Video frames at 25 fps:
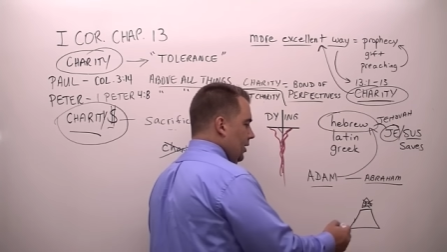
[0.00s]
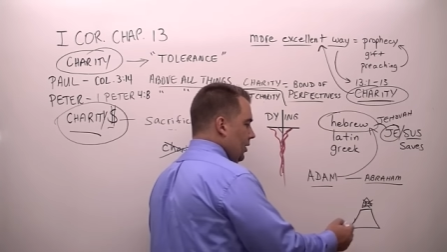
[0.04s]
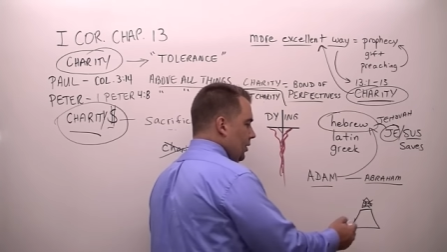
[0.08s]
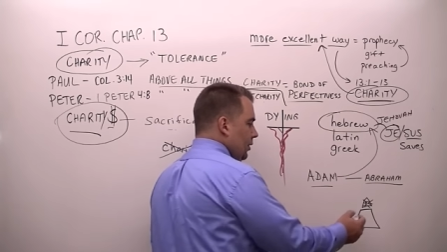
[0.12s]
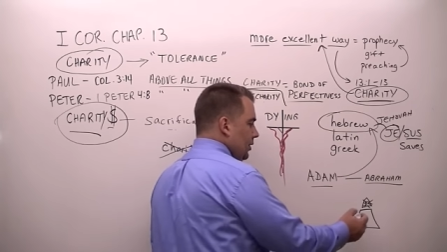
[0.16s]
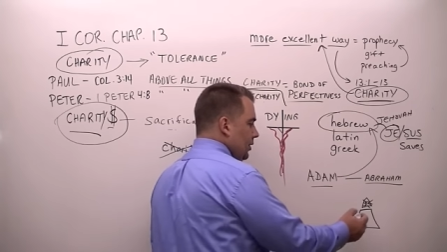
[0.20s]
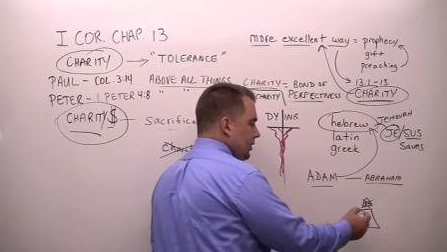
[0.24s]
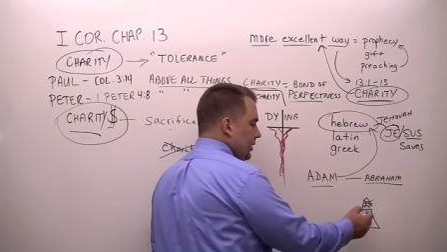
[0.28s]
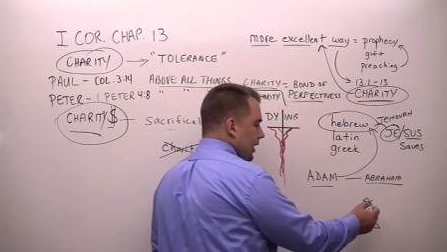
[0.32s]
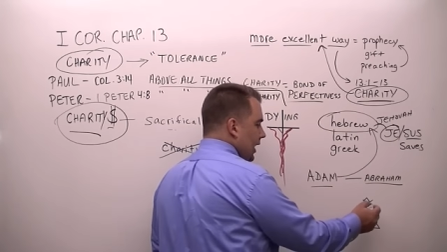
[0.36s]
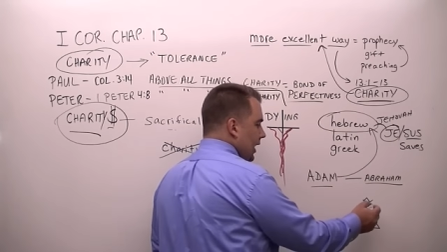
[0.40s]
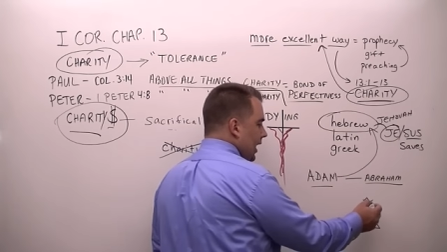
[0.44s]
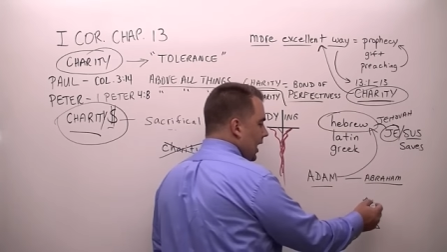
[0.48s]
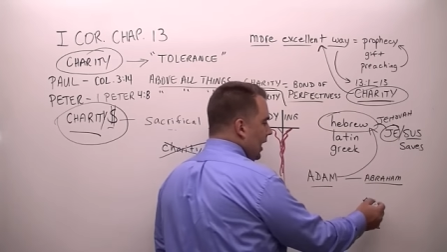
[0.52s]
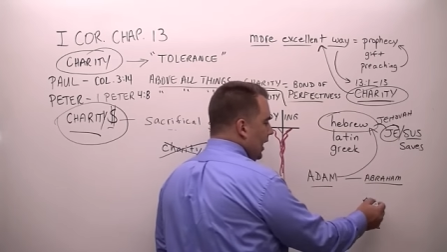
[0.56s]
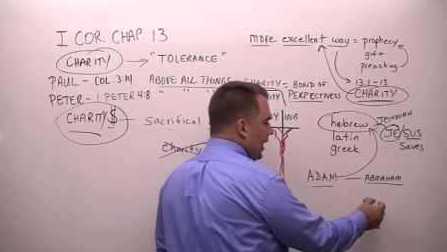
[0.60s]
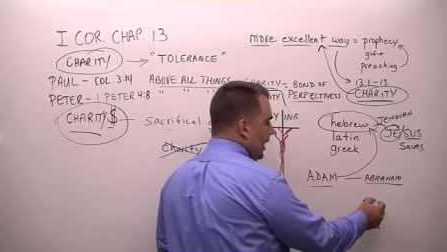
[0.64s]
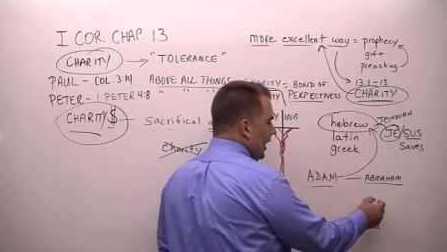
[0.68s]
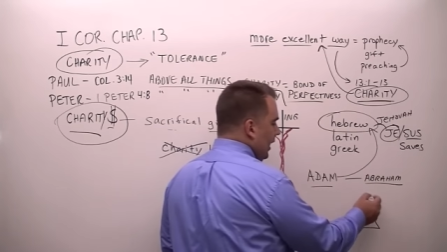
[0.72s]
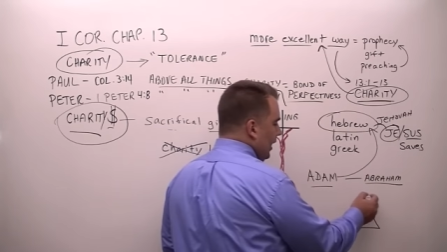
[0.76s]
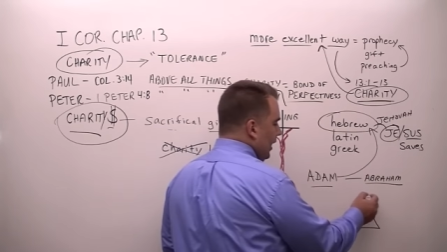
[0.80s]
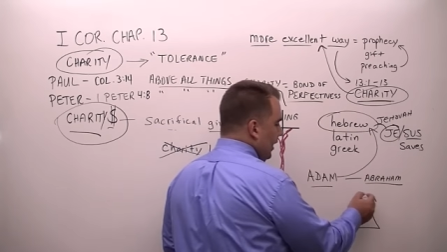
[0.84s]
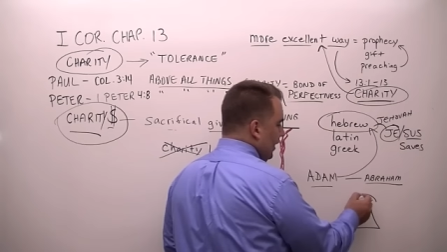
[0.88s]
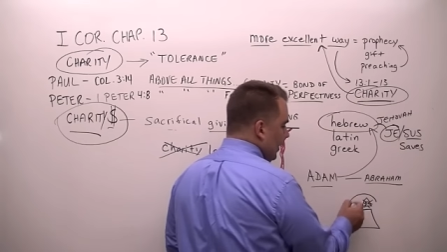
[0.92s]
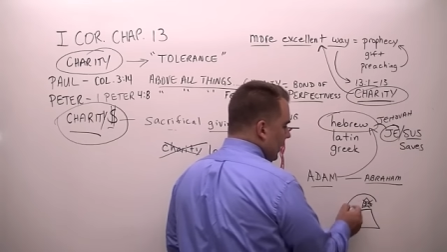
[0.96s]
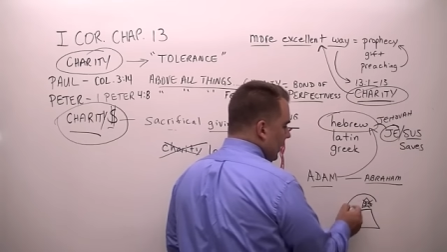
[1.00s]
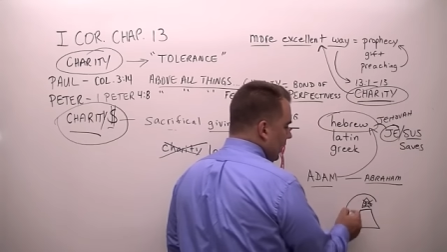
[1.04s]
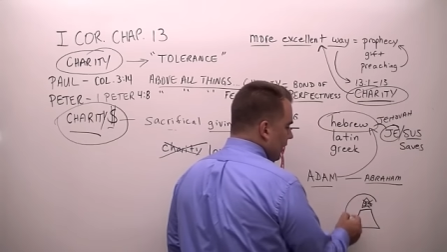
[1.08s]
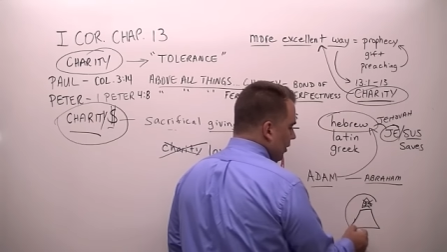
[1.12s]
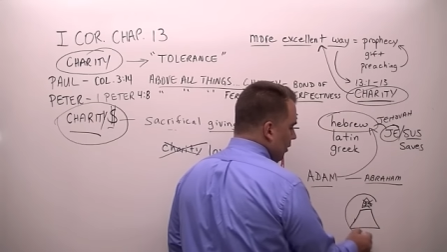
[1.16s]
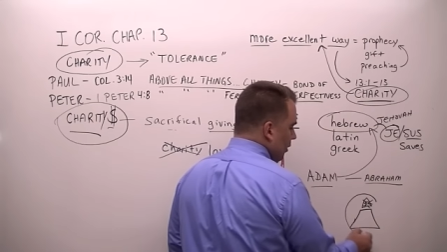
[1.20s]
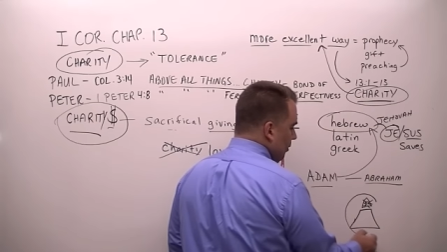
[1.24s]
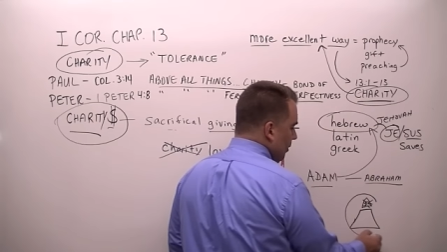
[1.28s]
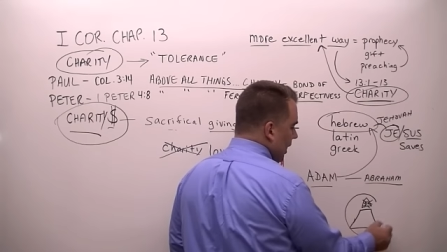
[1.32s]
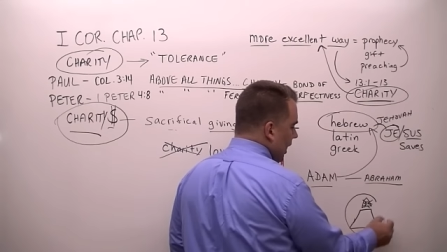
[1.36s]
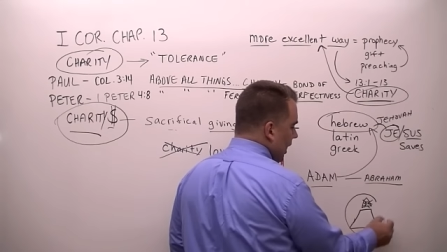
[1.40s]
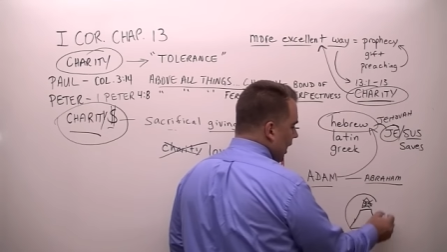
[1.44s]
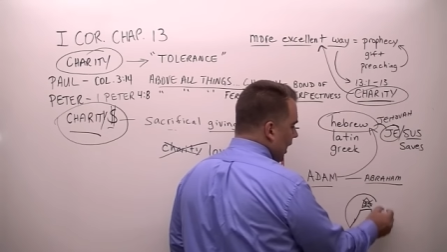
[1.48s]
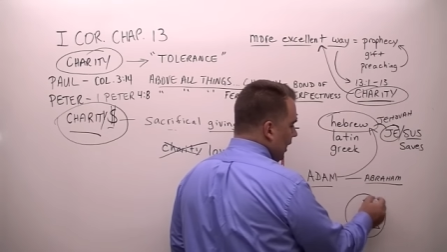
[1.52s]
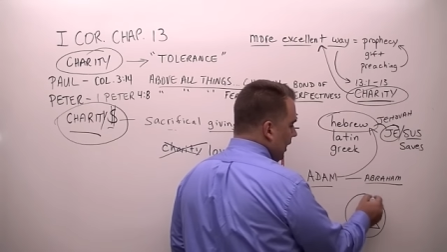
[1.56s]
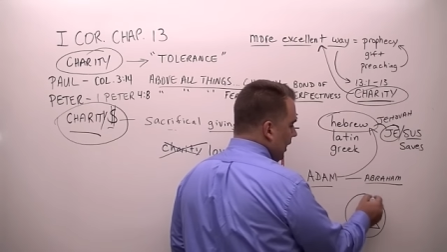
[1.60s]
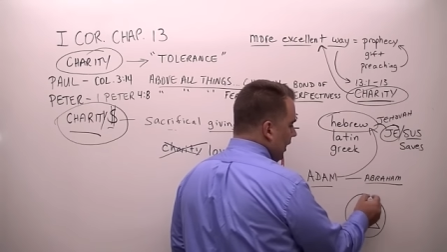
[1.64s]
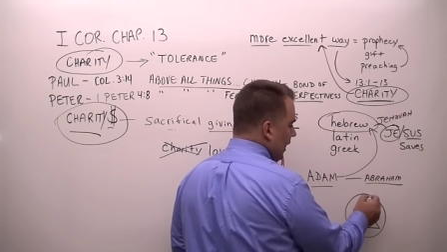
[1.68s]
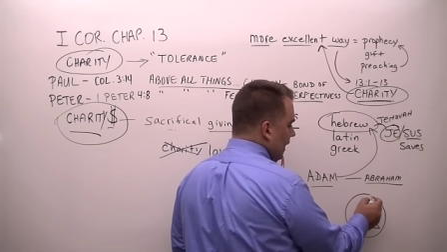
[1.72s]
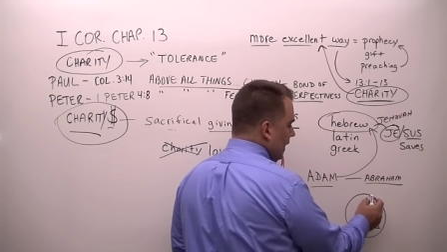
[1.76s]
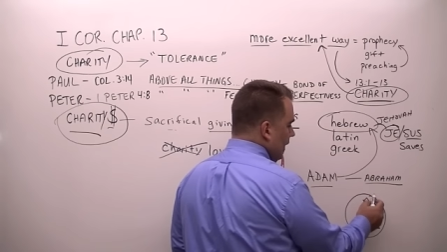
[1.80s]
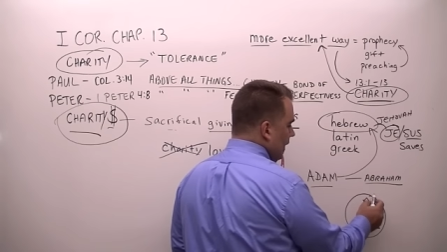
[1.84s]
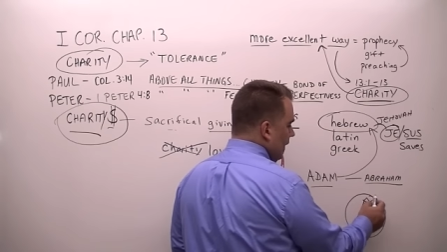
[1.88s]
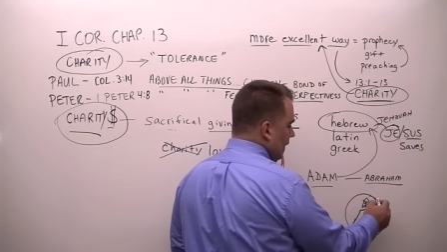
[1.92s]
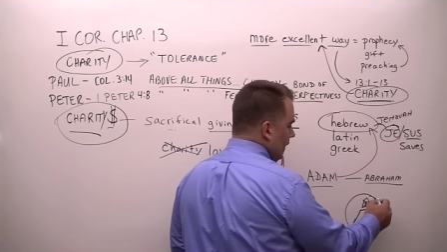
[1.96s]
Who is the eye? The
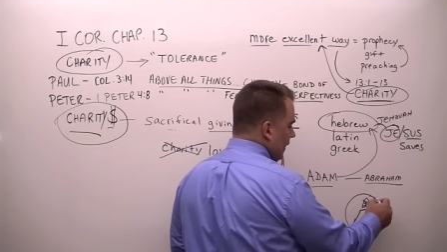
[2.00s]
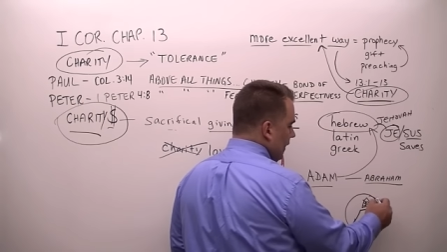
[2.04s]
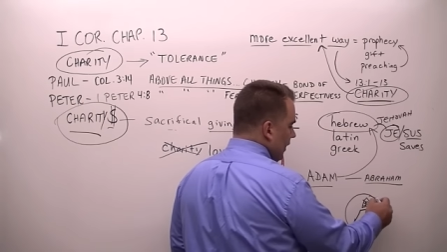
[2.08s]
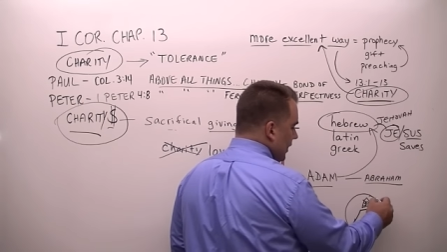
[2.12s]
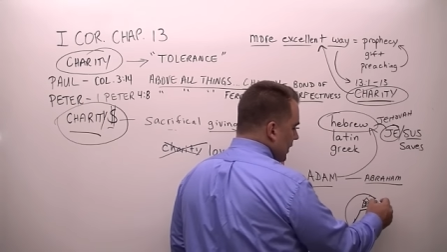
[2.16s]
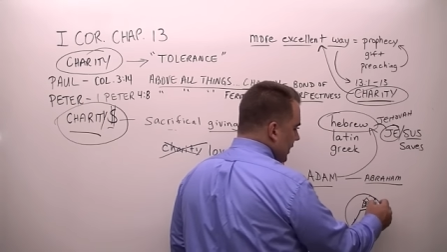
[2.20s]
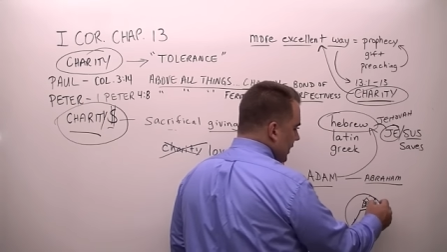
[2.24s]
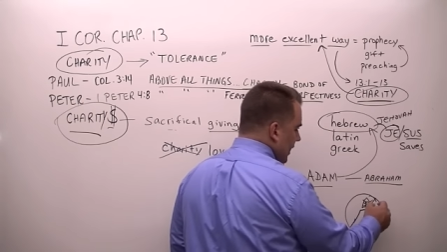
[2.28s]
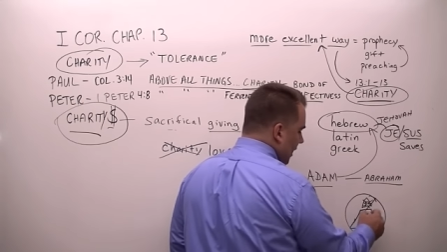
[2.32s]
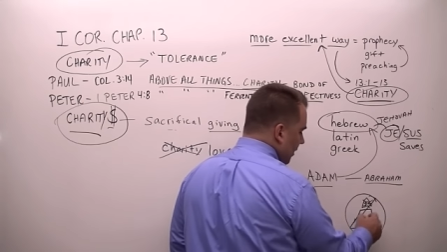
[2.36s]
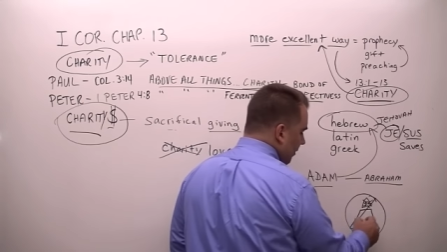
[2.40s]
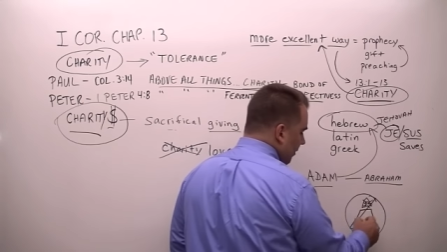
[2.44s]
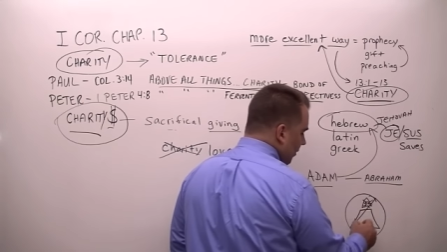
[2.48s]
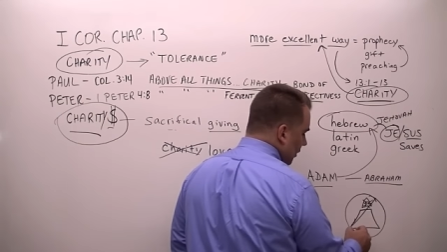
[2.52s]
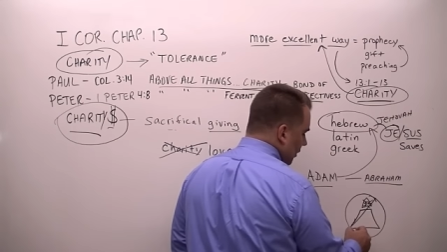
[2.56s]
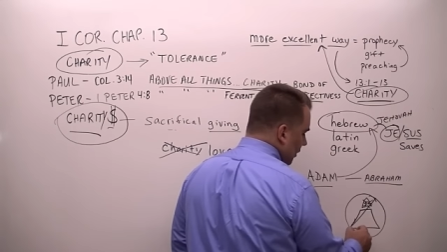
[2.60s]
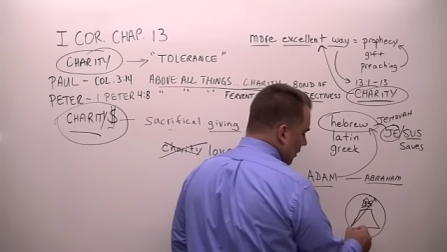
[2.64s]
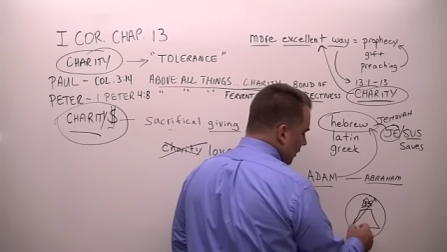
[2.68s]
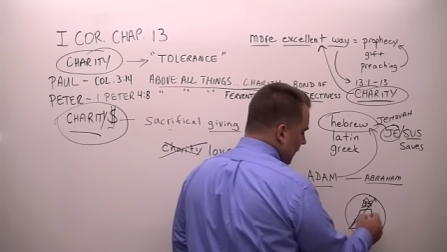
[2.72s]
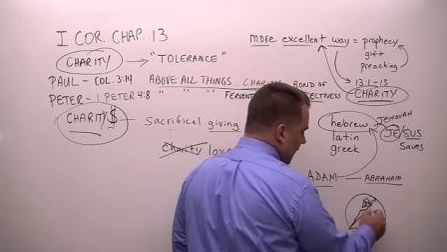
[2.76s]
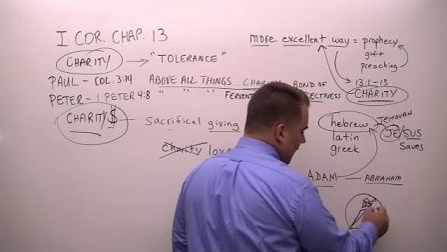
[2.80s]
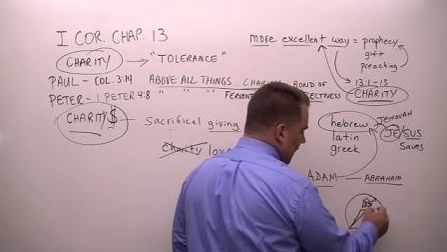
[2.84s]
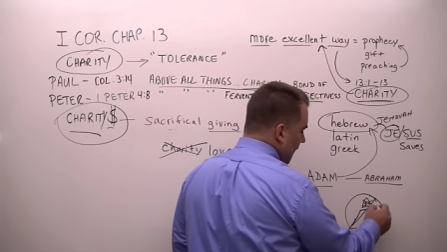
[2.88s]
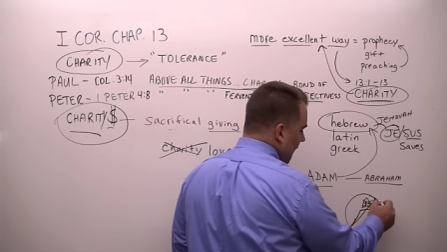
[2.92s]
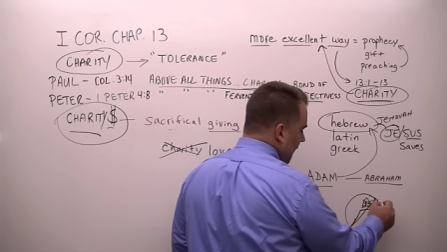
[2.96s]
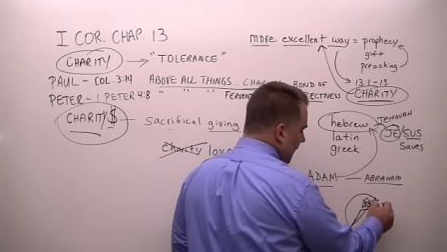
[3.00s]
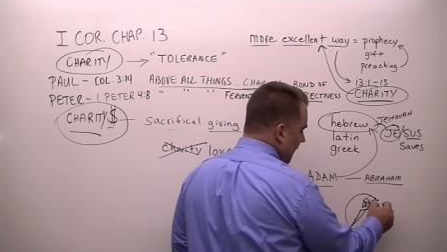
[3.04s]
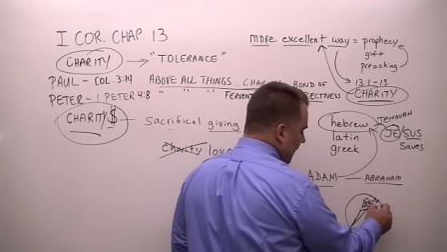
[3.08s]
Illuminati, the devil, the